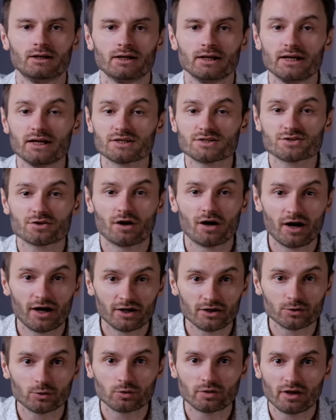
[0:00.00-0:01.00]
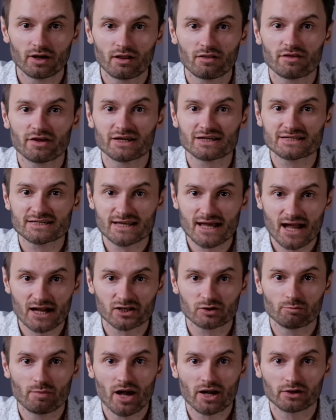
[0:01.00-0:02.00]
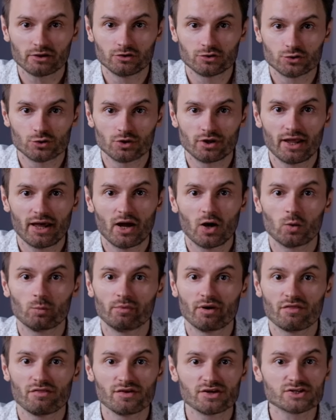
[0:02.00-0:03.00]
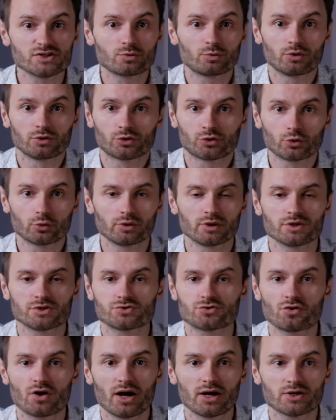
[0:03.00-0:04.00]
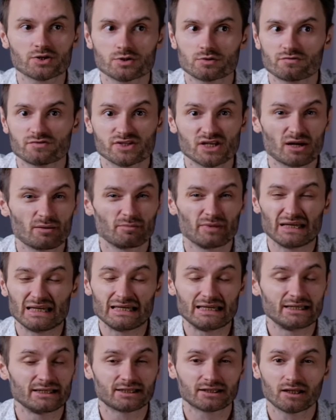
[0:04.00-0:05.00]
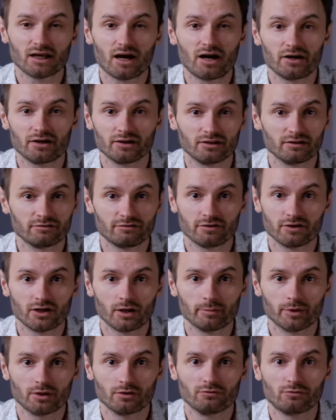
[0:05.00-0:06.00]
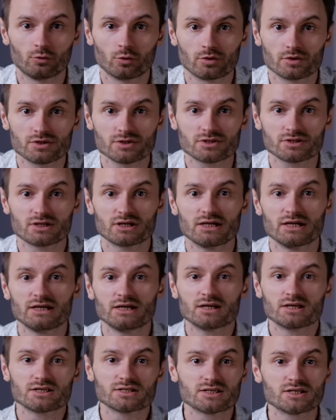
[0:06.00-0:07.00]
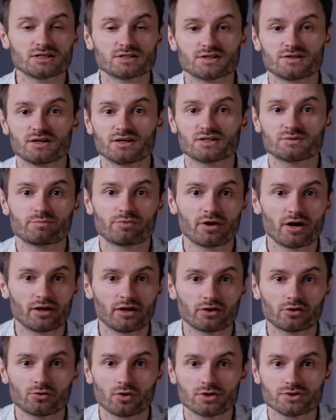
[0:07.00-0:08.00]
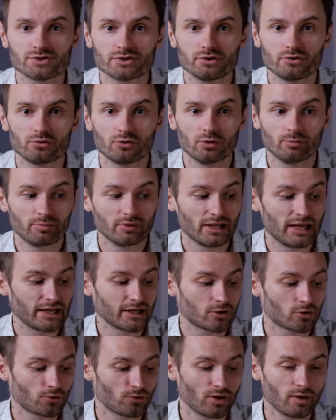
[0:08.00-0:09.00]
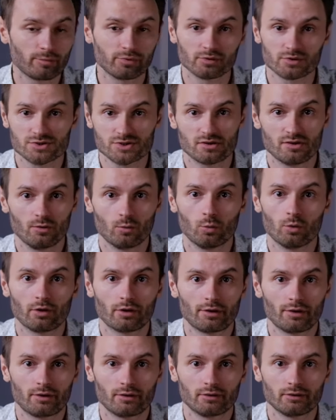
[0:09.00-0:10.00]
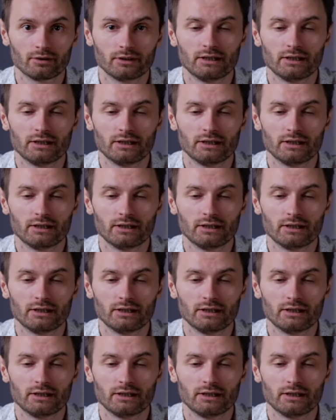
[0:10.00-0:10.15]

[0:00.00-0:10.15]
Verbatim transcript: It's hard to tell the exact magnitude now, but these were truly strikes of some entirely phenomenal force, since they spread across Europe like ripples in the water.